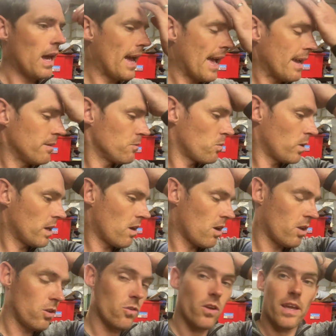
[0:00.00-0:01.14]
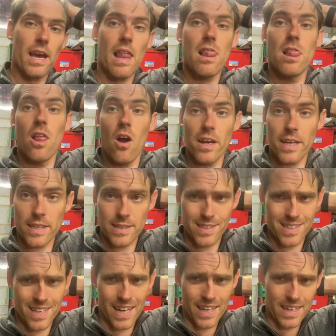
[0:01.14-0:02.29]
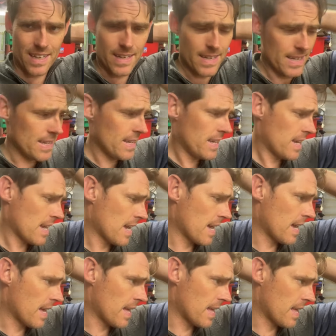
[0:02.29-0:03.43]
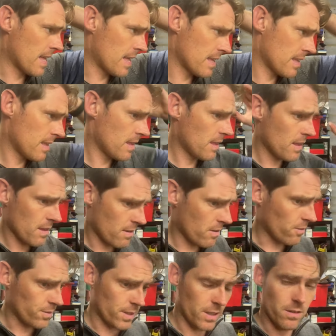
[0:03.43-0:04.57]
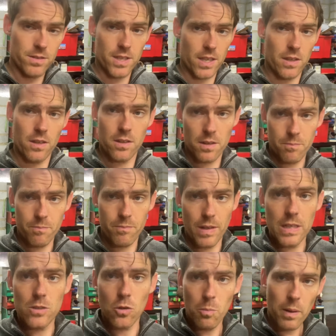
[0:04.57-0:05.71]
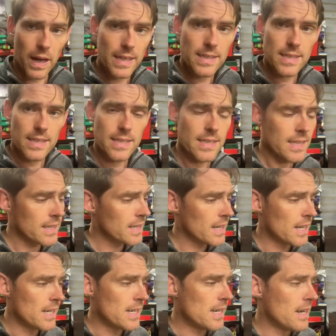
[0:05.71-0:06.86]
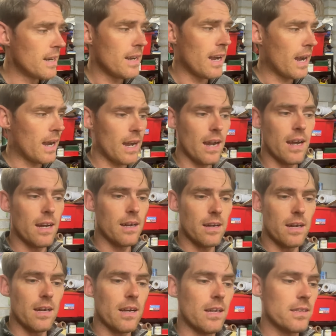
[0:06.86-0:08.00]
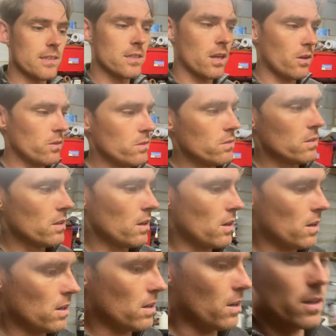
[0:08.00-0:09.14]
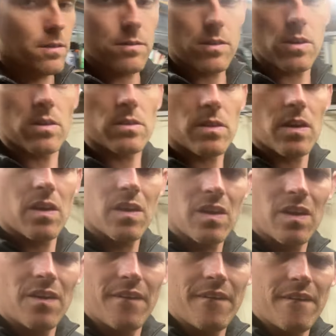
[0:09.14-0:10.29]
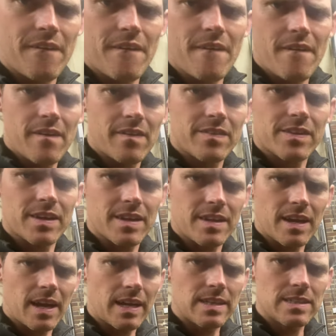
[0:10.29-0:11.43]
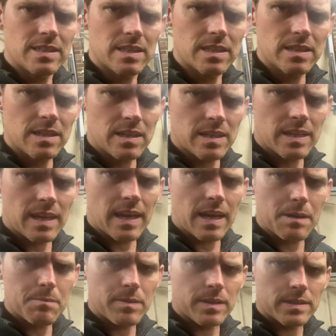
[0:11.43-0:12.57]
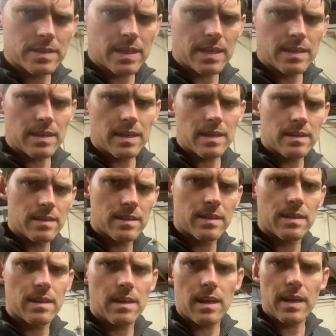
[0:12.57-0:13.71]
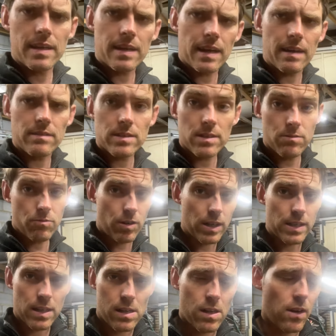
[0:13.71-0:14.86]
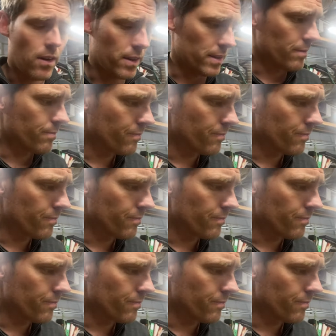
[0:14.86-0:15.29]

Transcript: and we are looking at lining today uh, obviously you've seen that the, it's all painted uh, and so i have got the engine cab and tender laid out ready to line